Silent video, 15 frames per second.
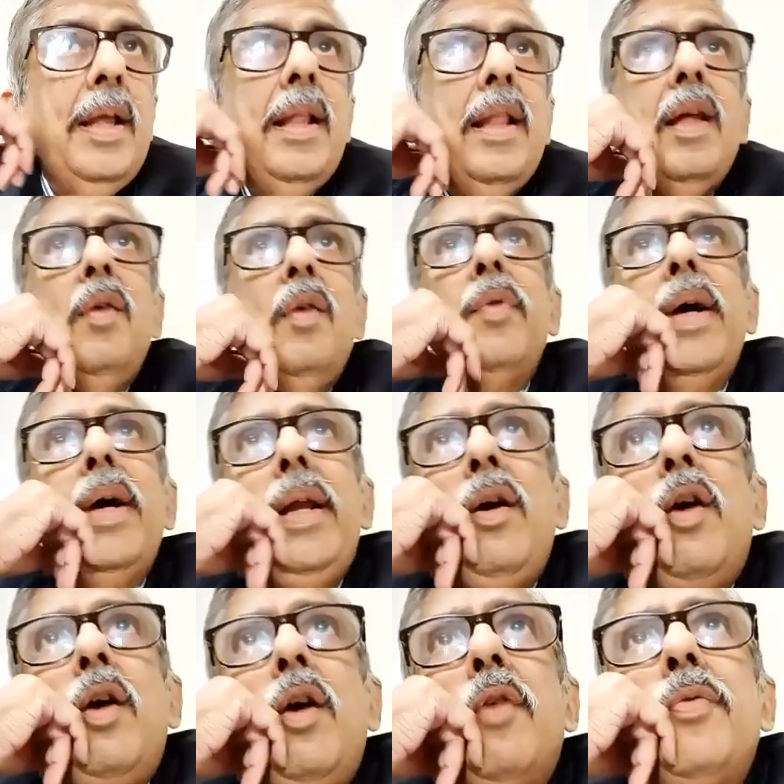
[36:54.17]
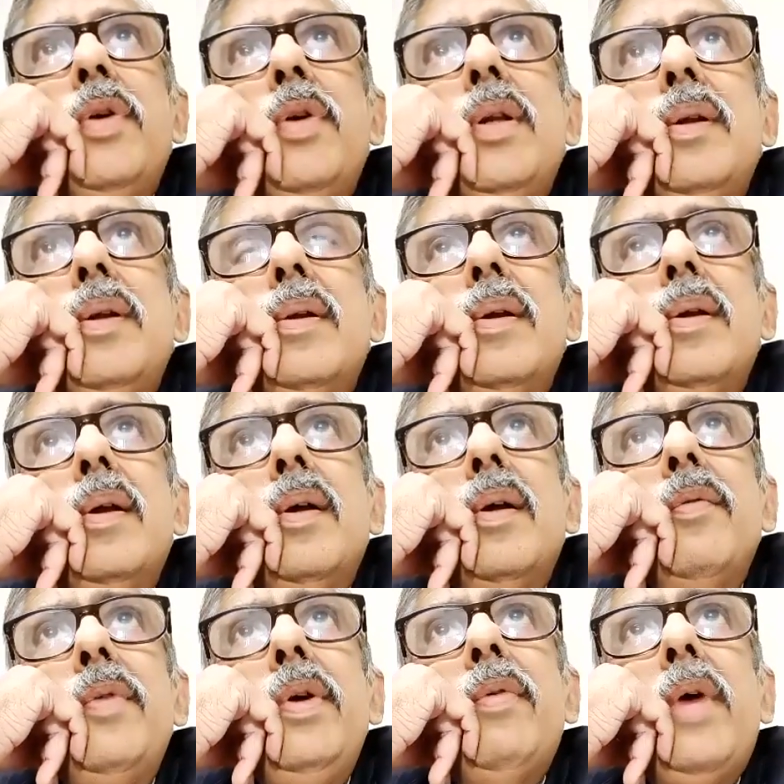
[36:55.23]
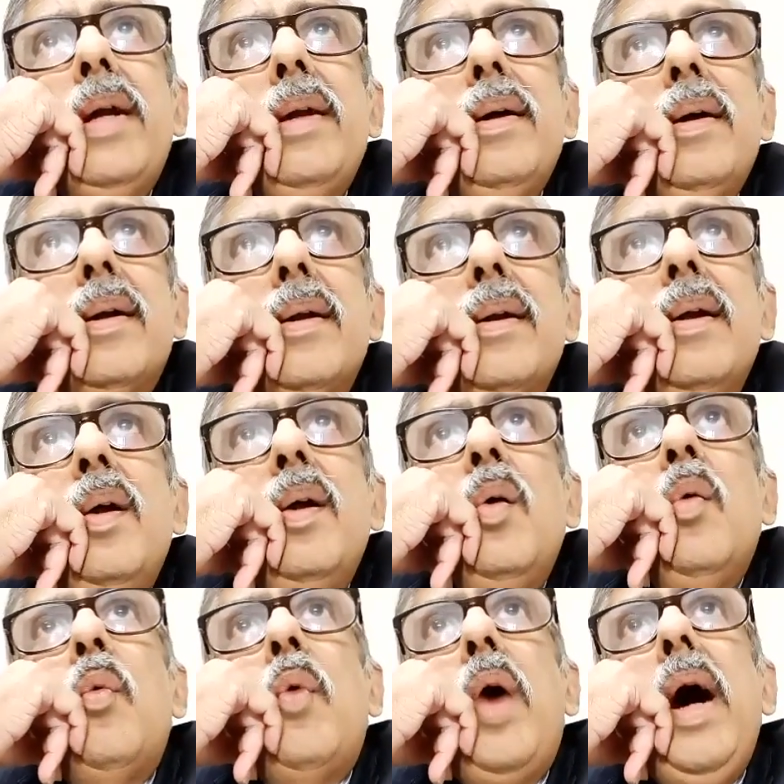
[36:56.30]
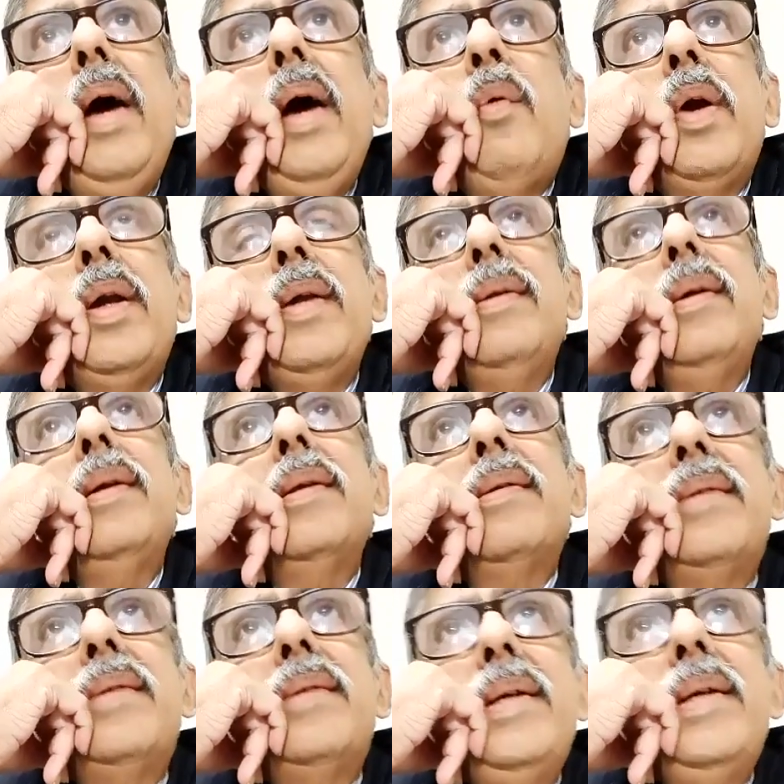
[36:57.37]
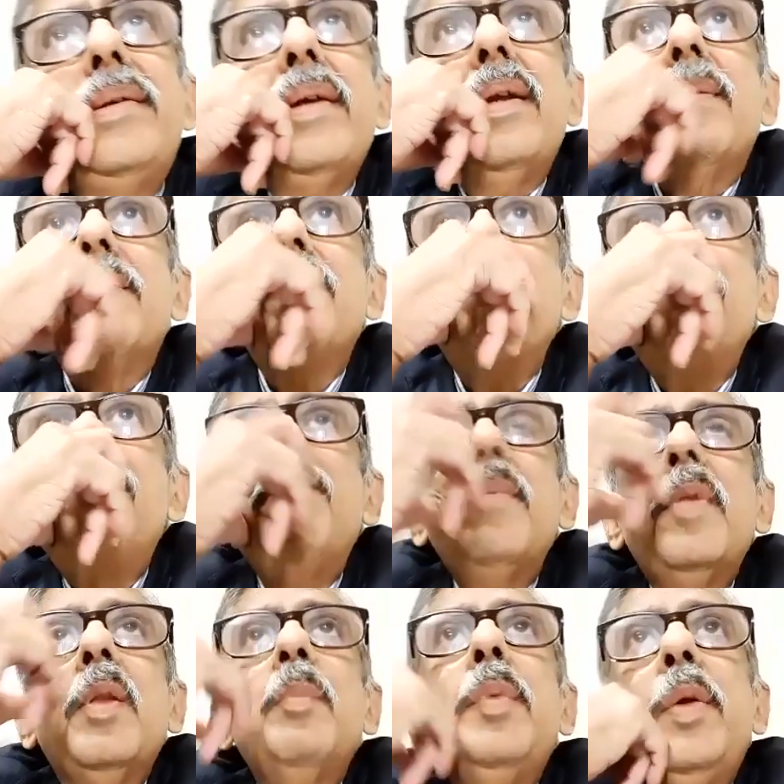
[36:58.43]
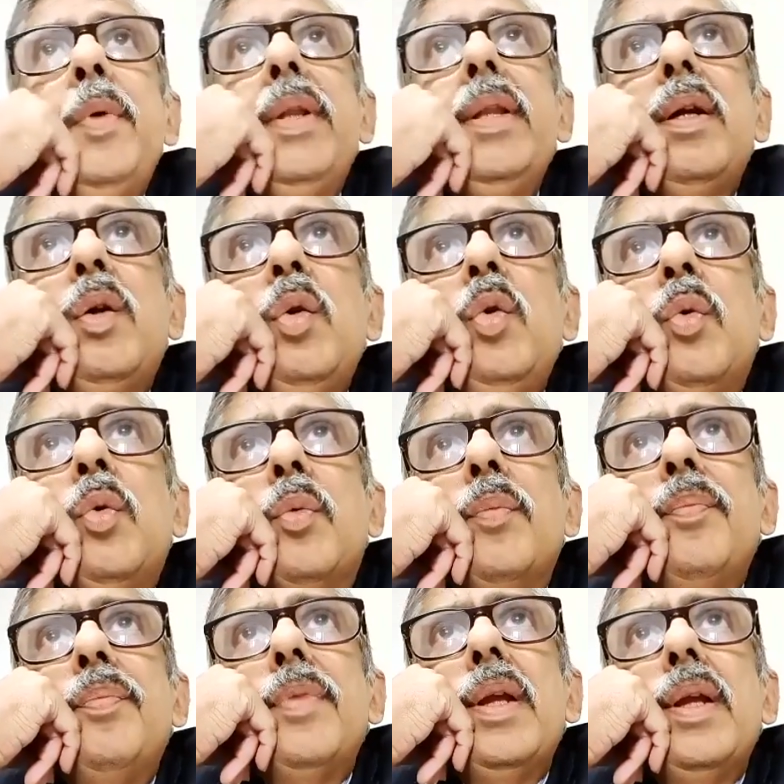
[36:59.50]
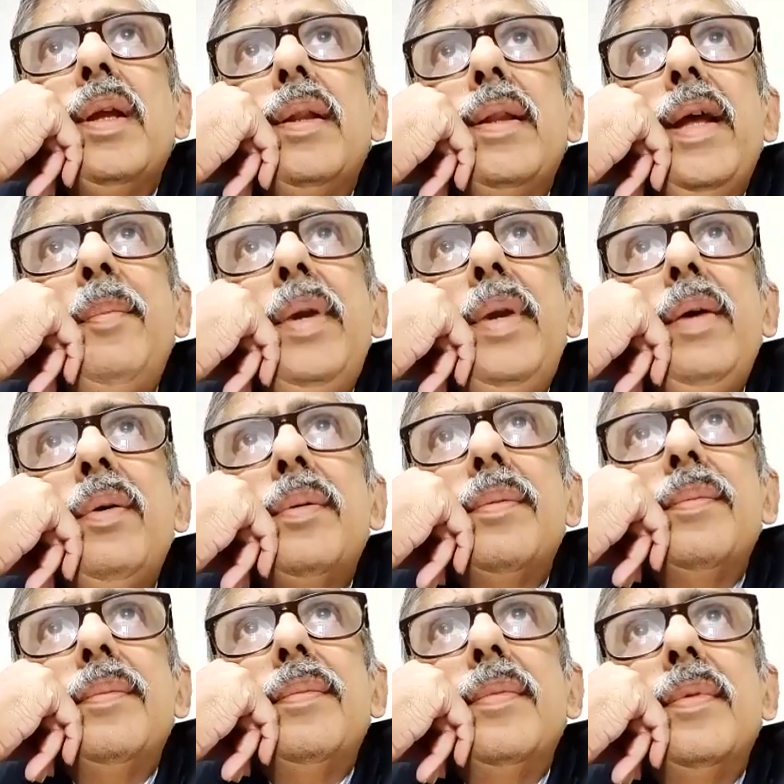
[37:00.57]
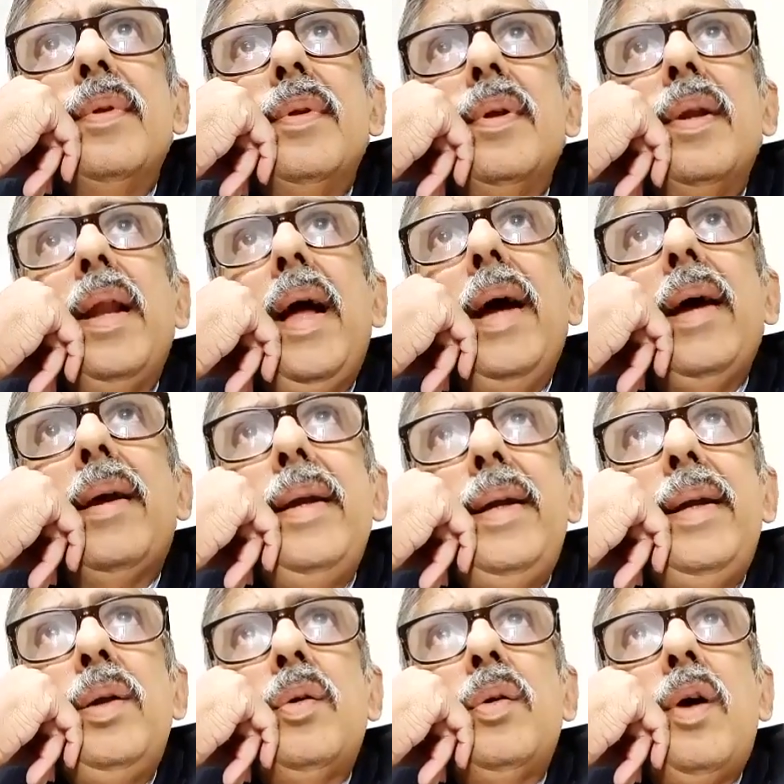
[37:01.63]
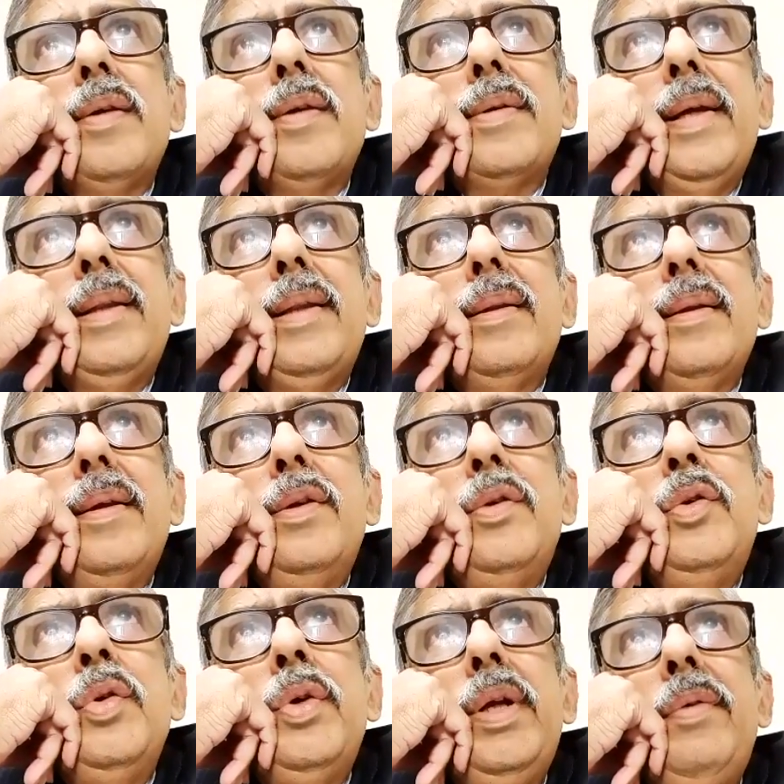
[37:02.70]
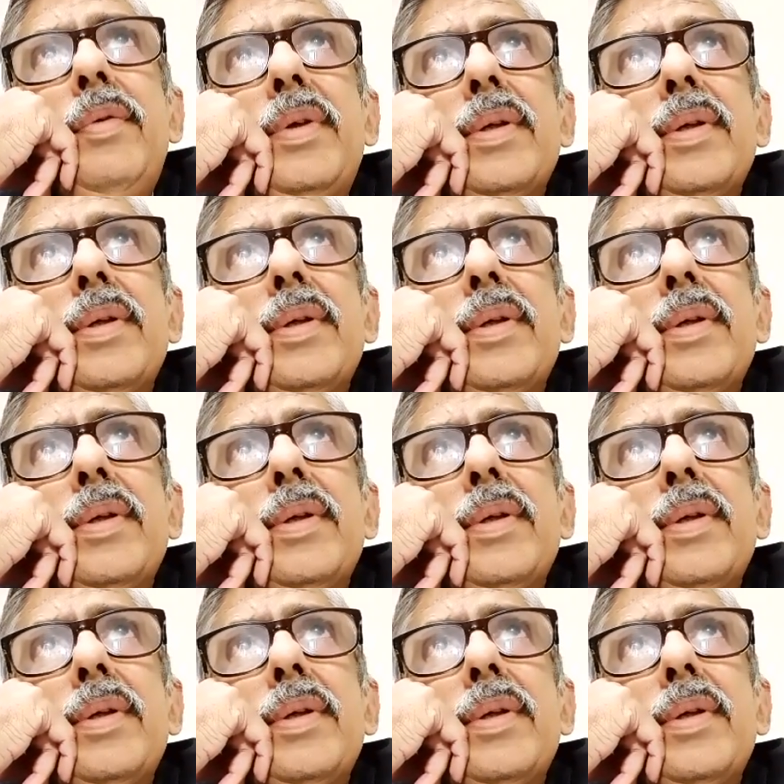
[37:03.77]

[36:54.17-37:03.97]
Now, very often we wonder what is the distinction between the two, namely likely to cause death, injury which